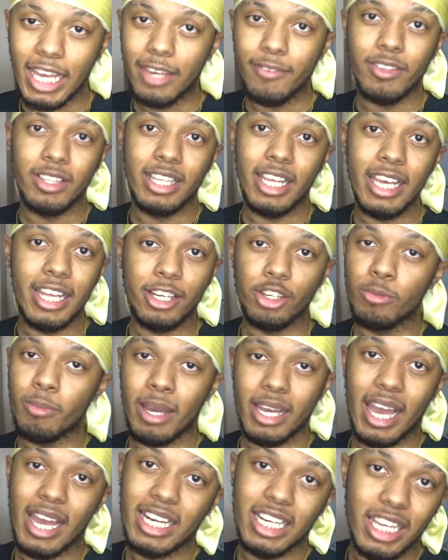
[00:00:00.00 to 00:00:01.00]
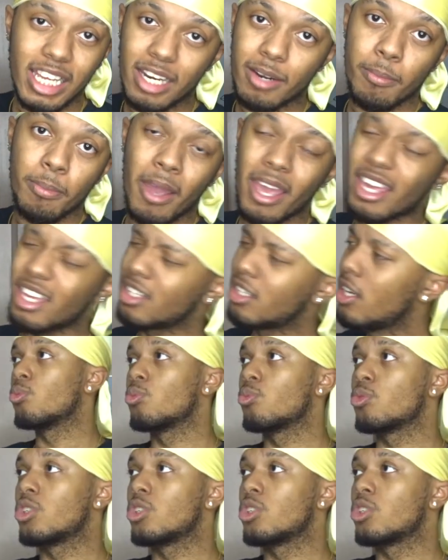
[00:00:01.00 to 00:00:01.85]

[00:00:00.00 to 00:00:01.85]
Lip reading: Even then, you might have to end up paying.